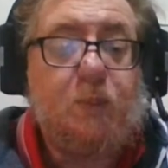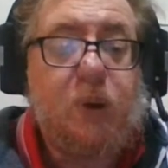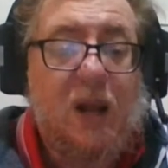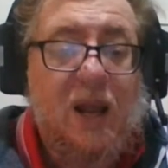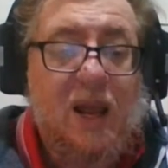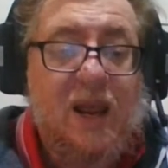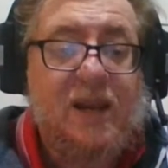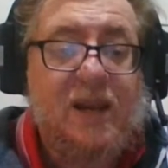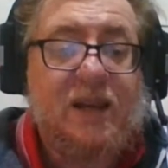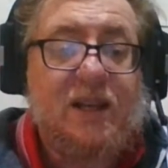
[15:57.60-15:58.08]

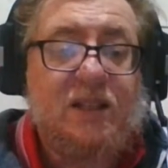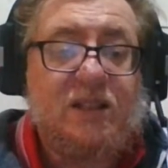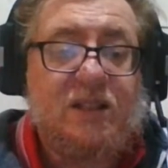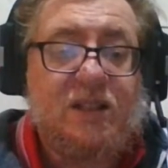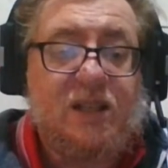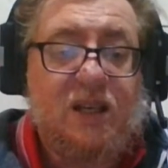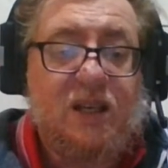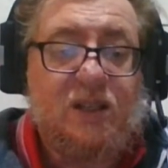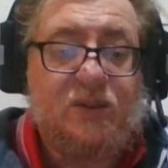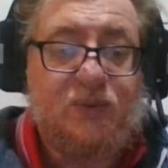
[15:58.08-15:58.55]
plan these
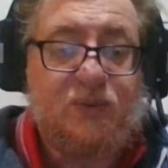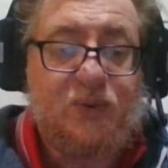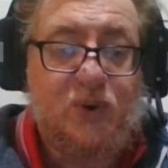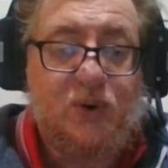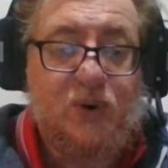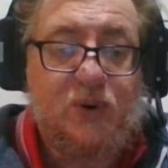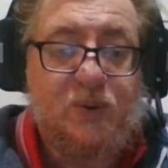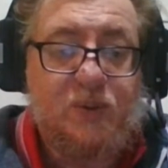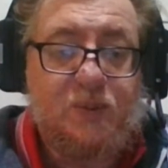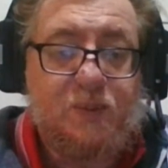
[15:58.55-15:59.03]
things
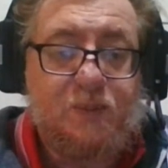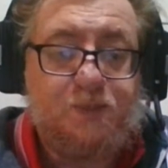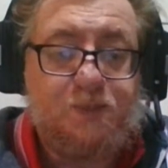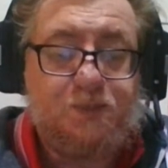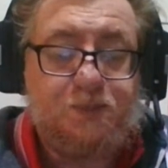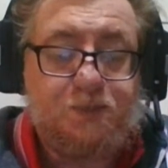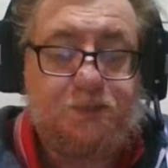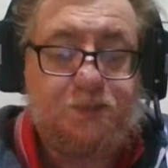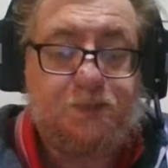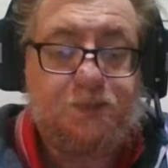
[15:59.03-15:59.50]
through.
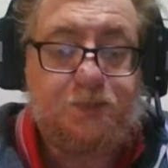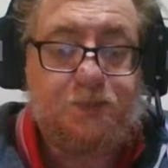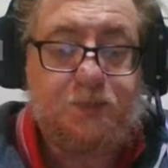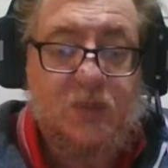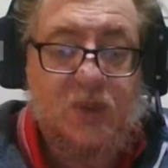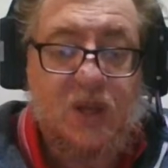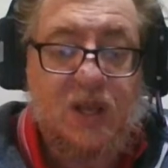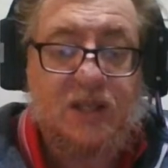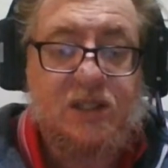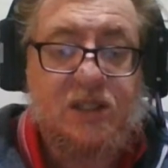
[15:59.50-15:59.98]

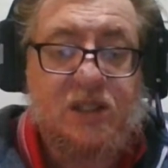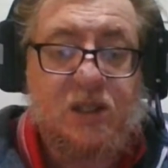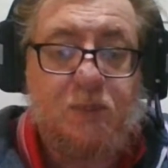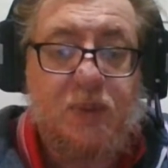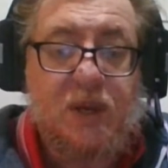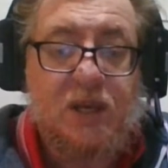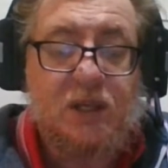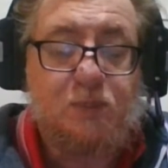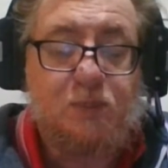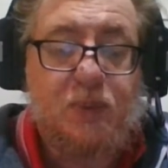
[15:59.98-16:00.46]
That's the
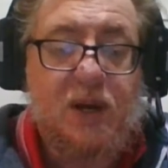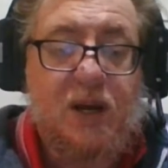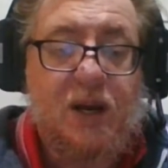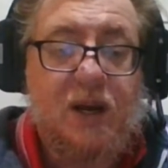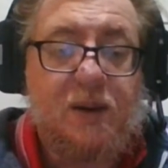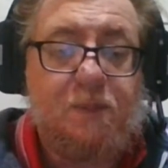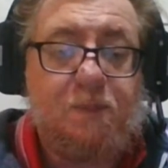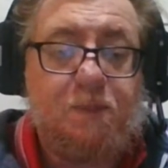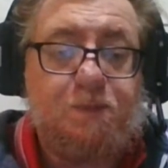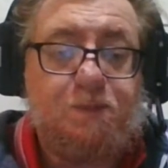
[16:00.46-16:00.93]
best part.